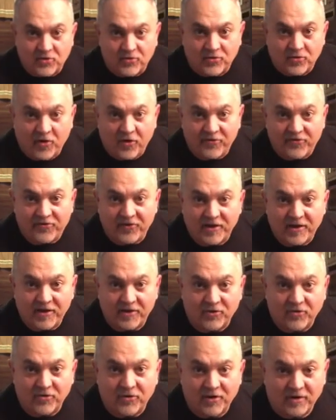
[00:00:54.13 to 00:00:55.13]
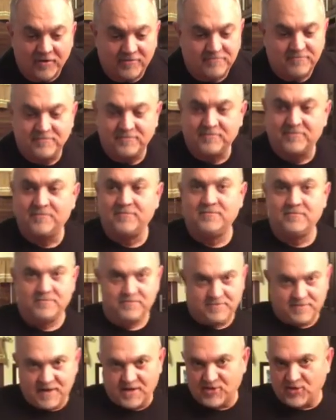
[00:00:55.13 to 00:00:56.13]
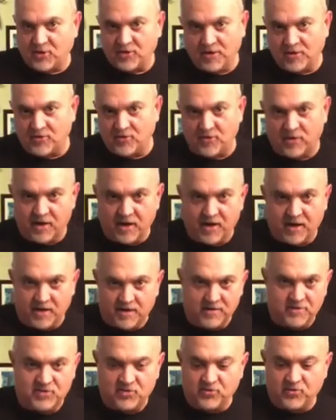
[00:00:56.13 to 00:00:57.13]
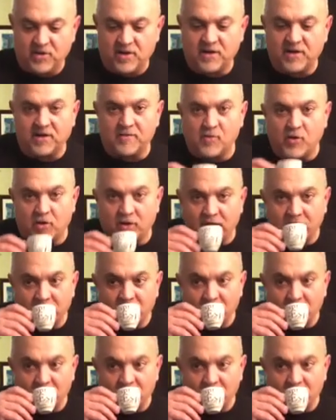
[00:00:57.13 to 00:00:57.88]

coffee liqueur. There's no liqueur in it, it's too early in the morning.